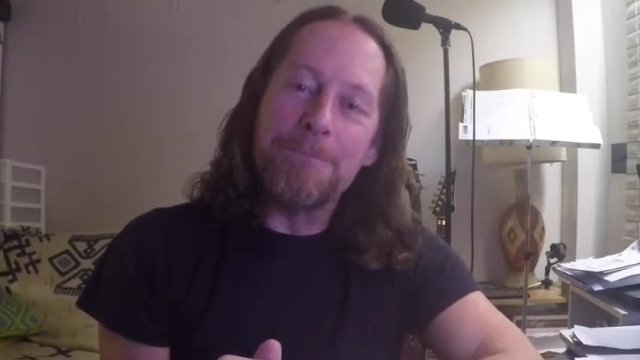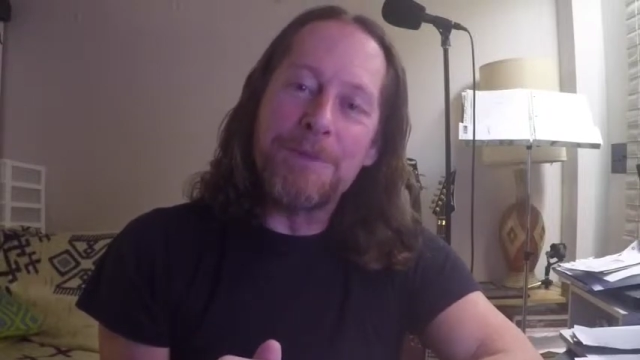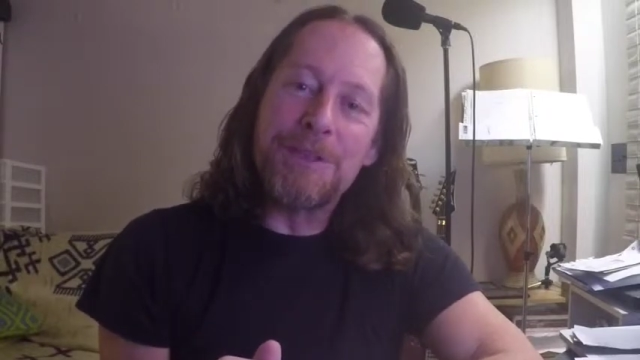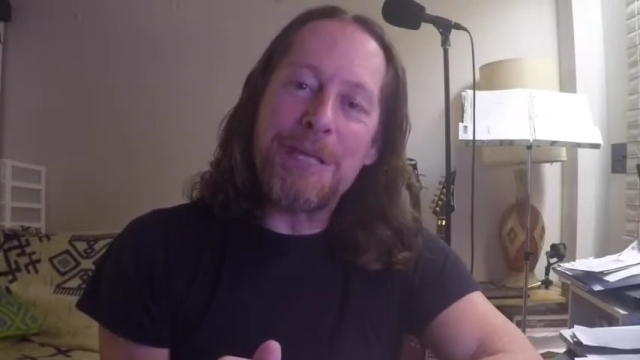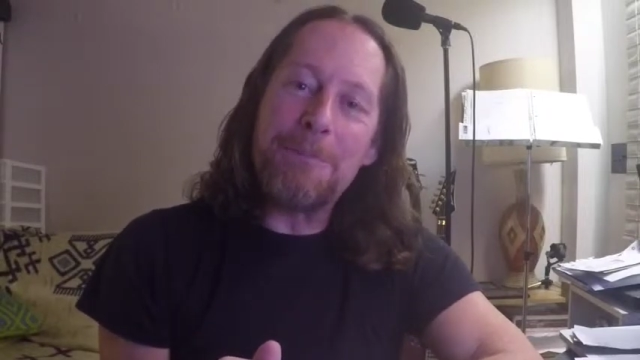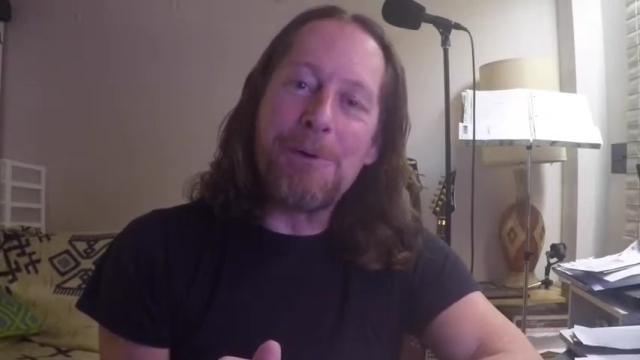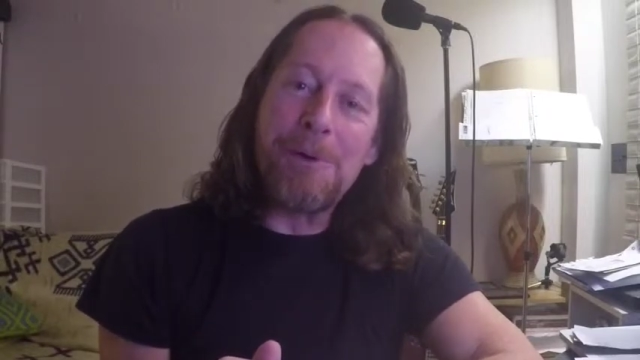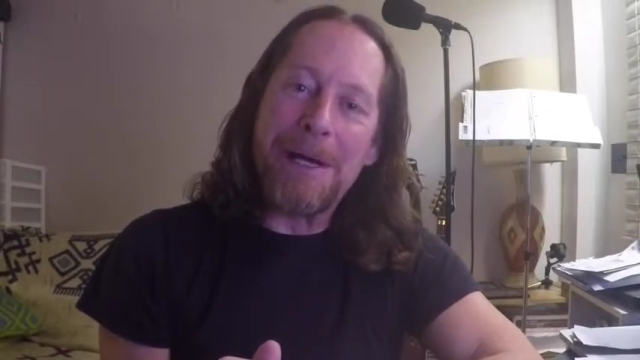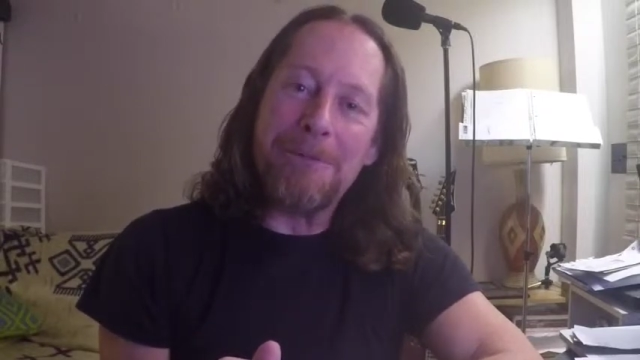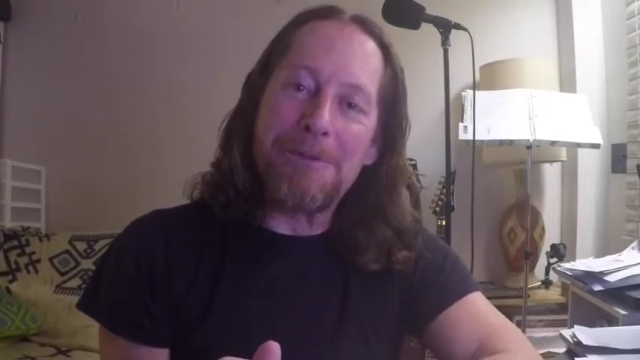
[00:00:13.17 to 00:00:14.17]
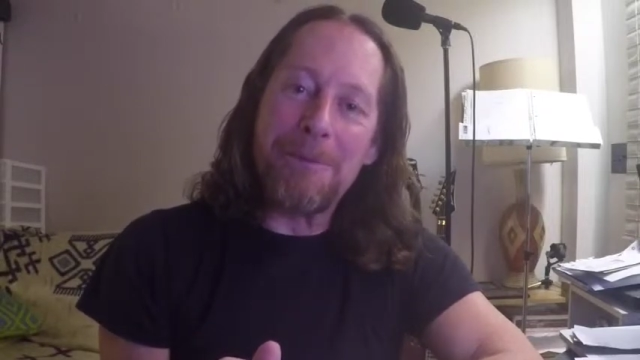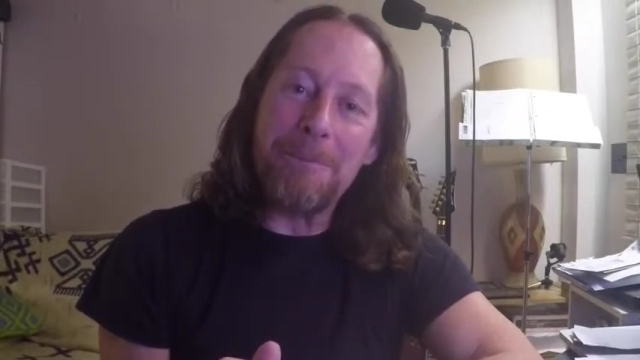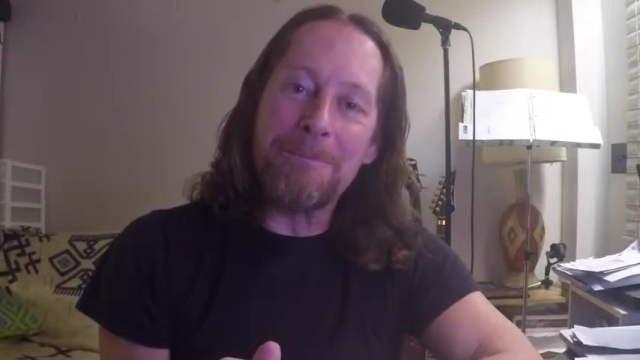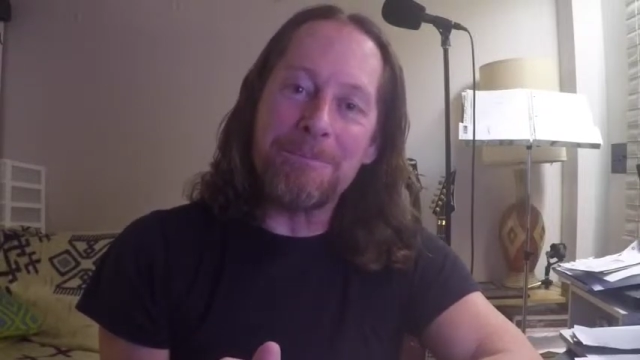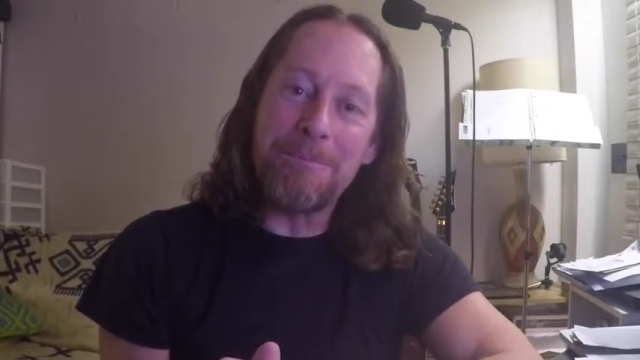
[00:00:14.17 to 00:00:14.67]
separate
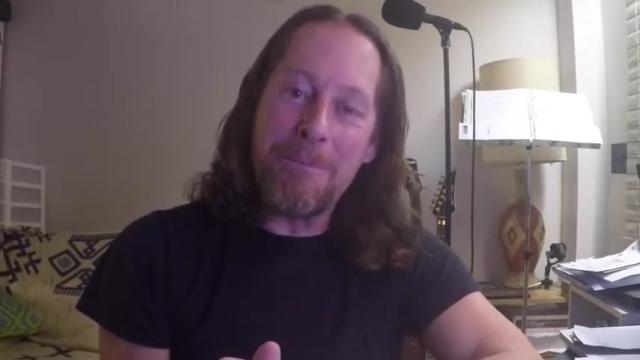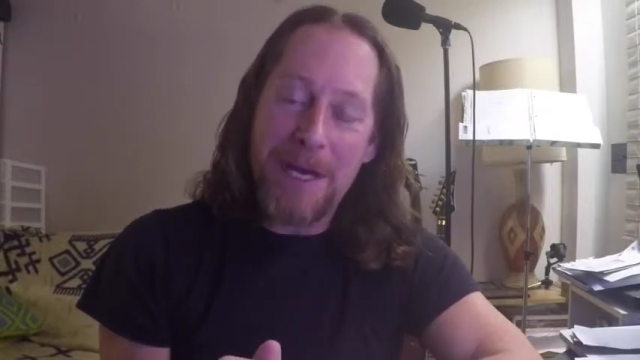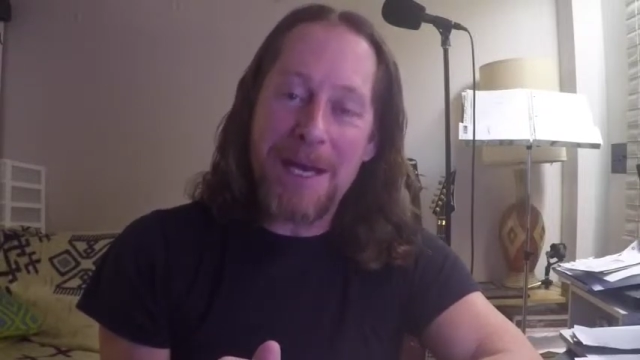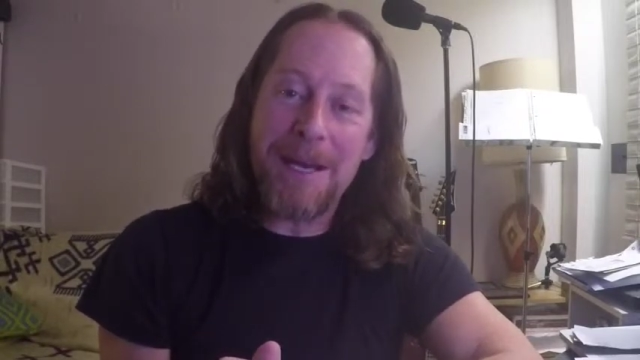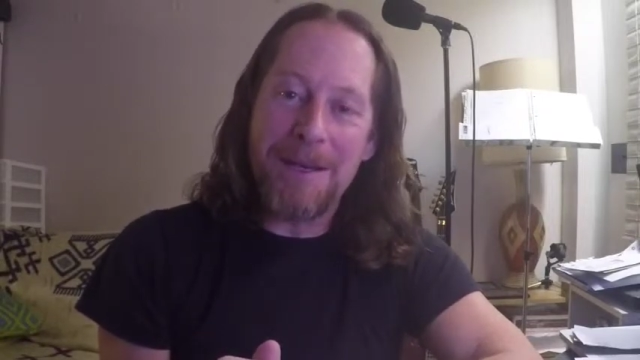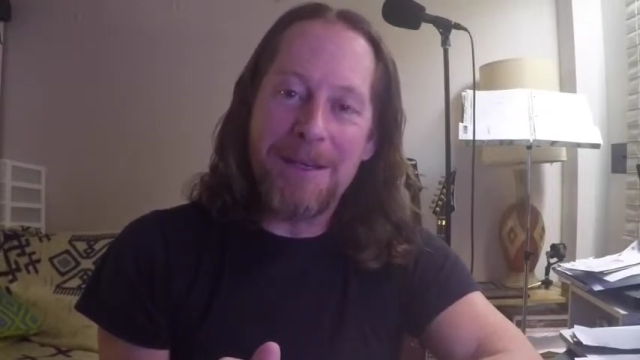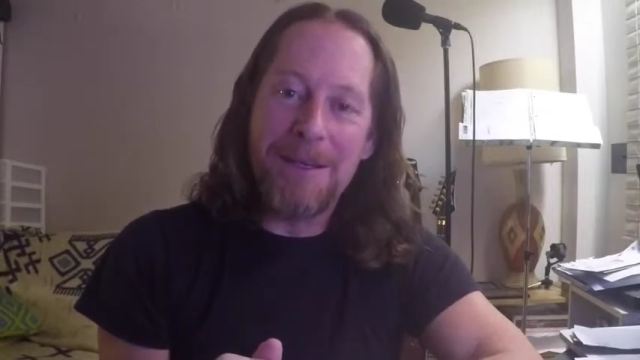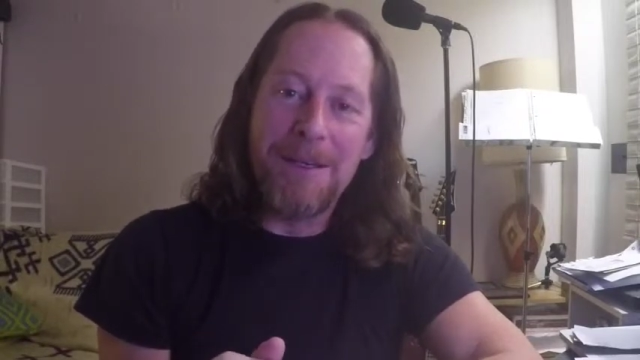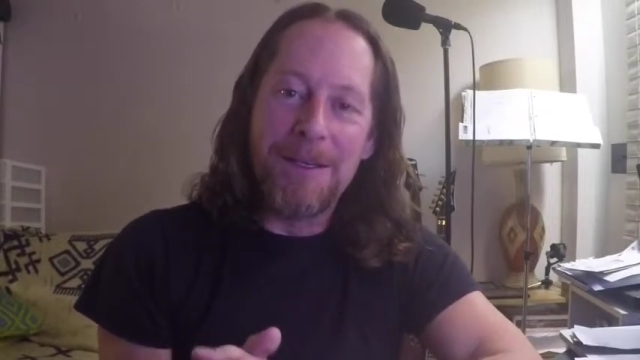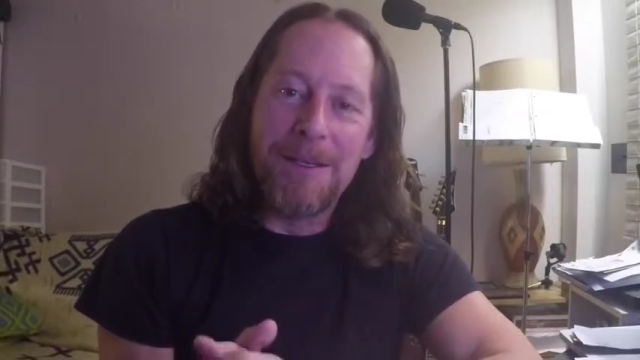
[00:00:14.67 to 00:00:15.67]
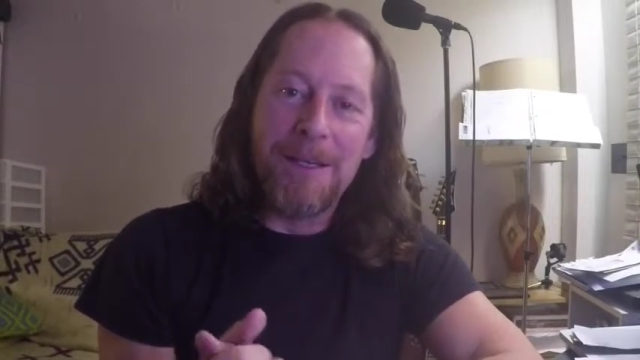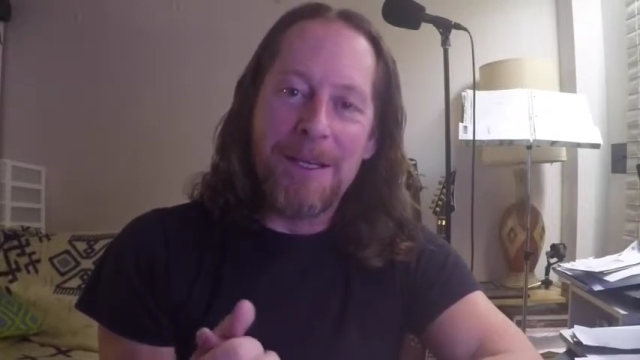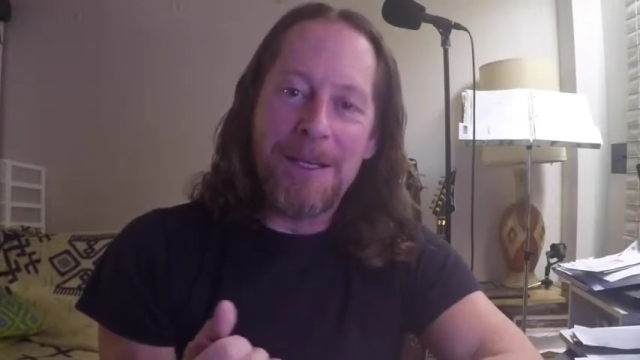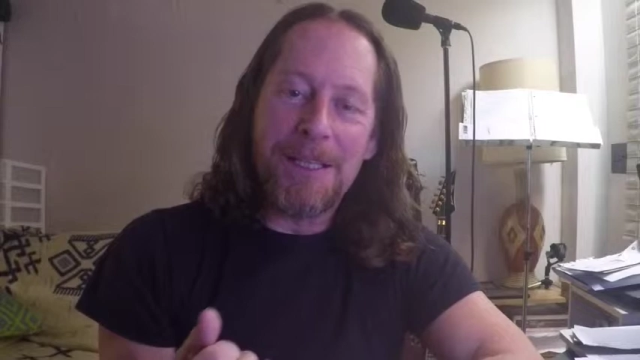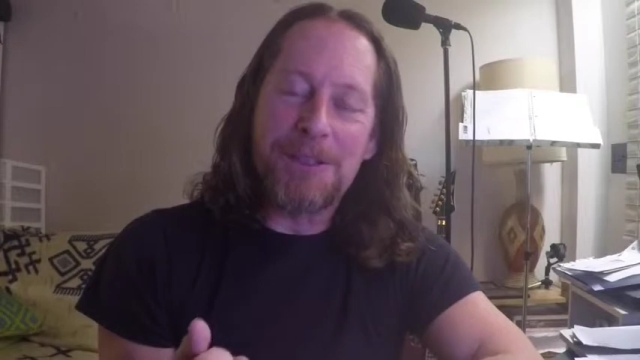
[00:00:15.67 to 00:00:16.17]
from me,
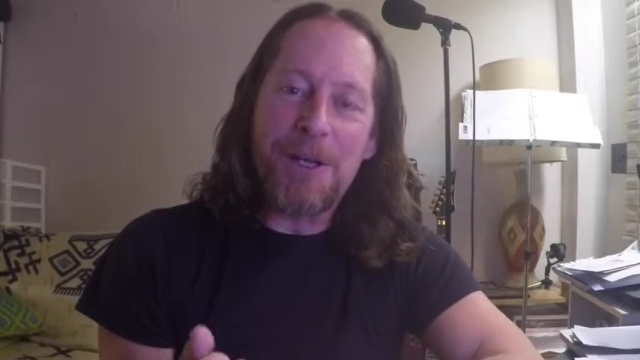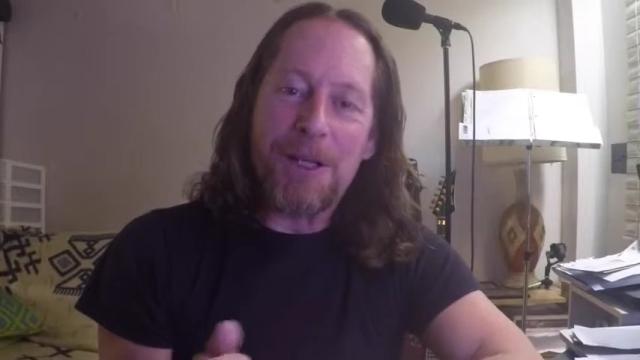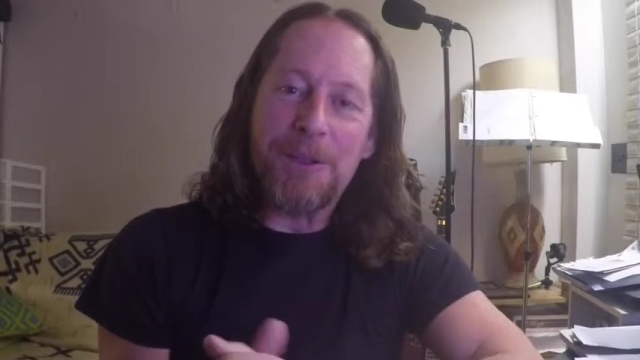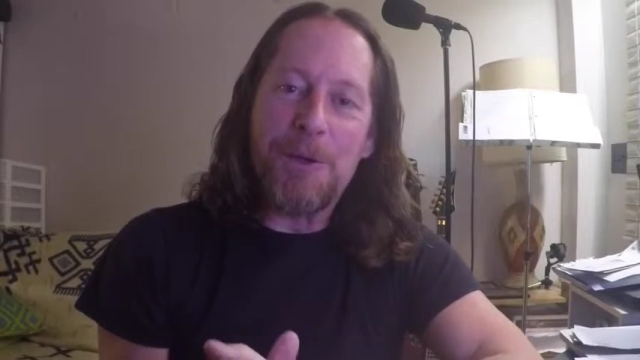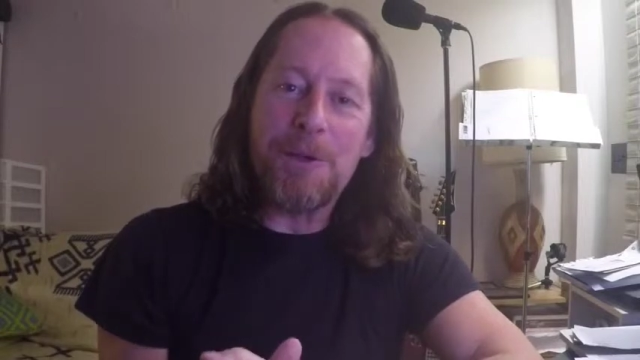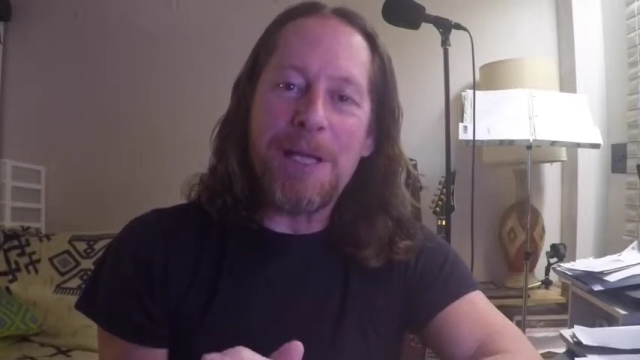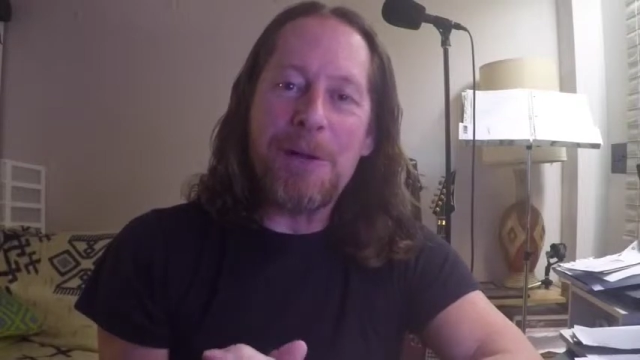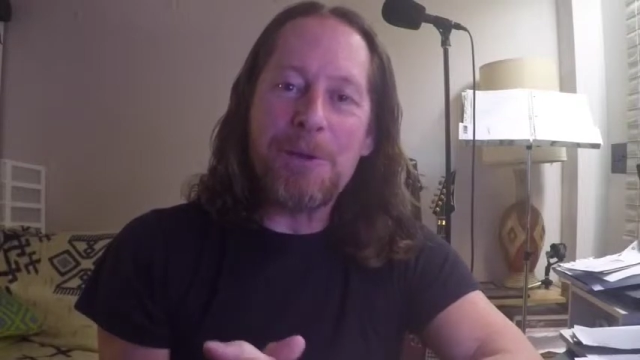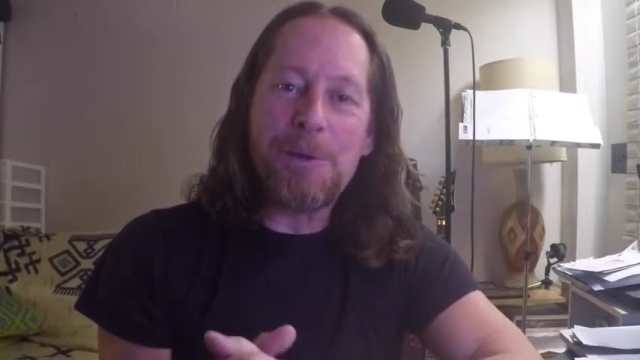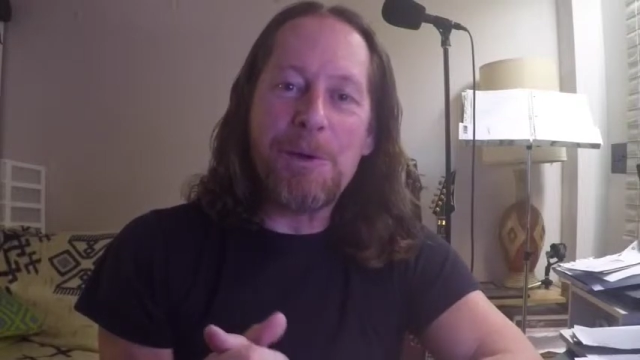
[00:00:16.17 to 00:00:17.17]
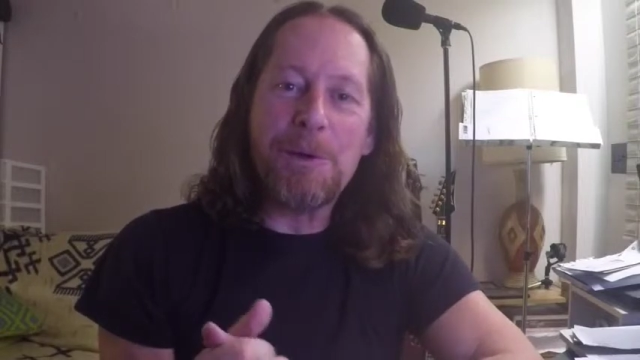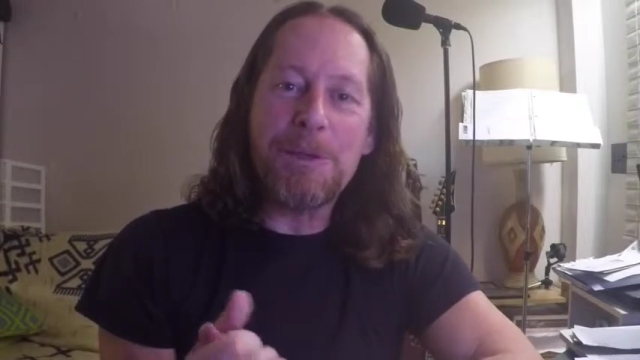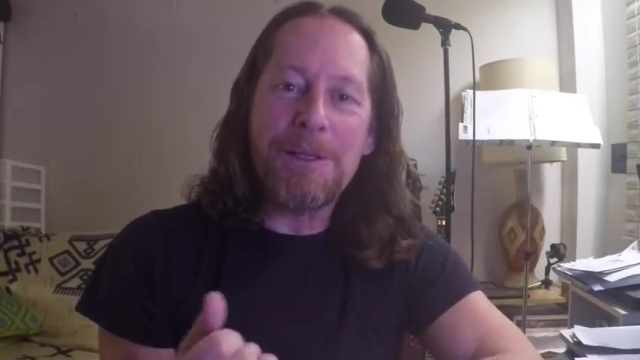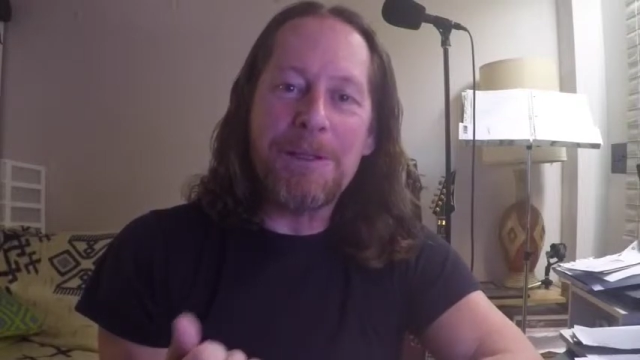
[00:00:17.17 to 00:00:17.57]
and I saw it going down the road,